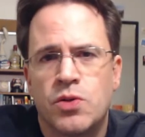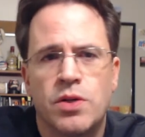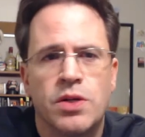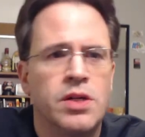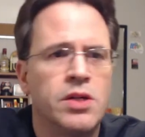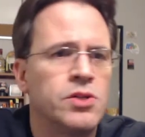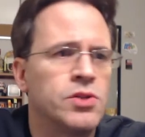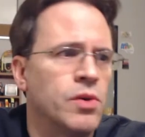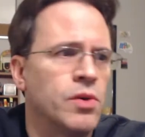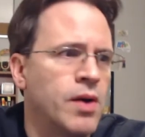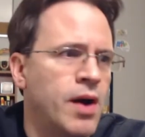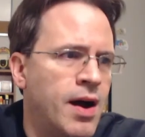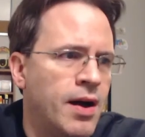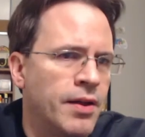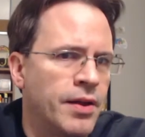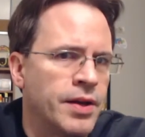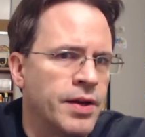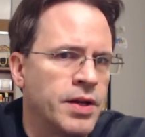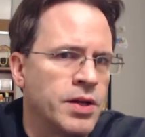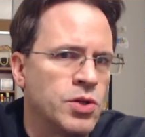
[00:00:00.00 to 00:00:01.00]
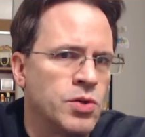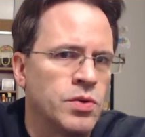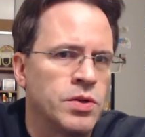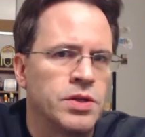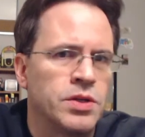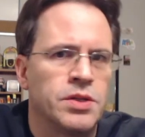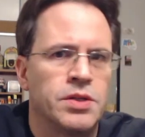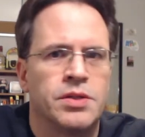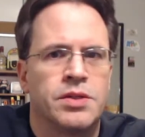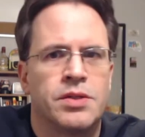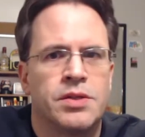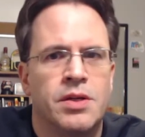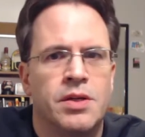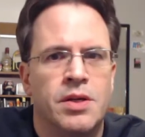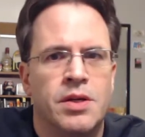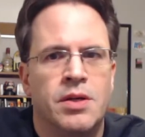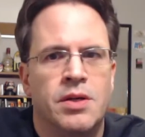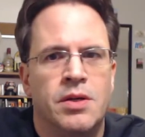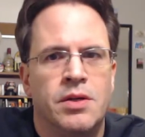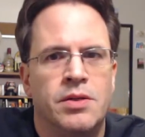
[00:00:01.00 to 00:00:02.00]
trees or holiday trees?
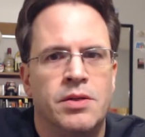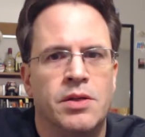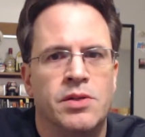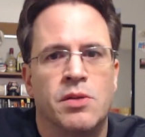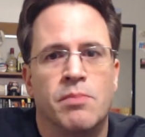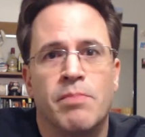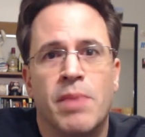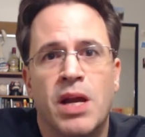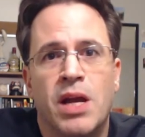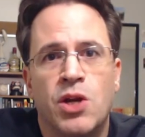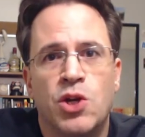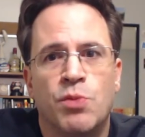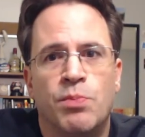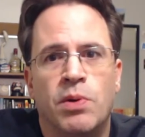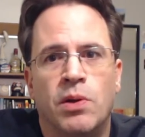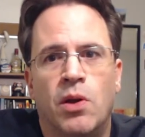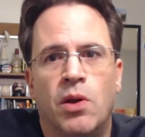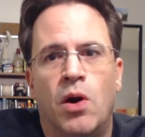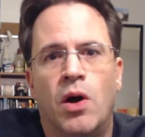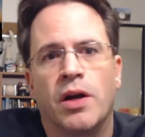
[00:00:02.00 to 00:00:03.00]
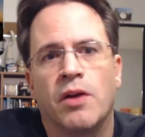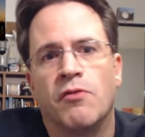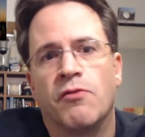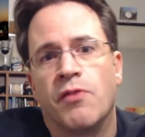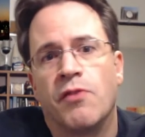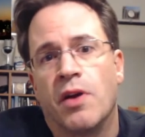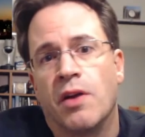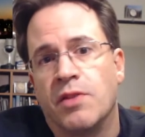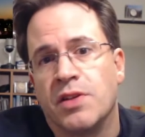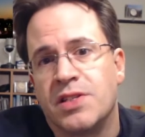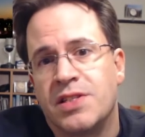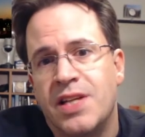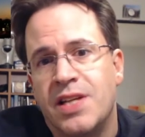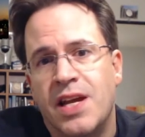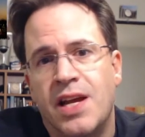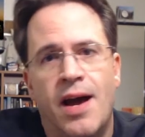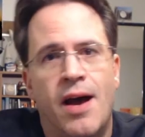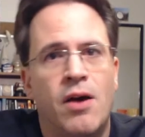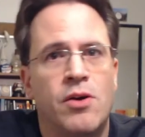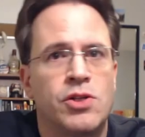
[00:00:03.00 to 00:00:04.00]
Does a manger belong in front of a
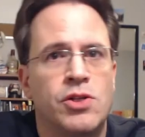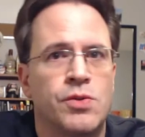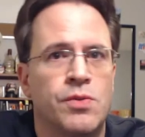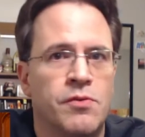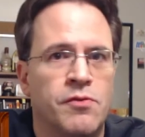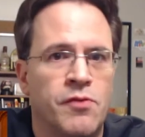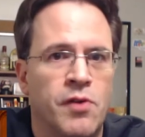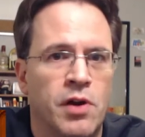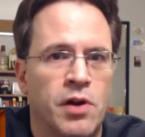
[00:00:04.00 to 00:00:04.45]
state house or in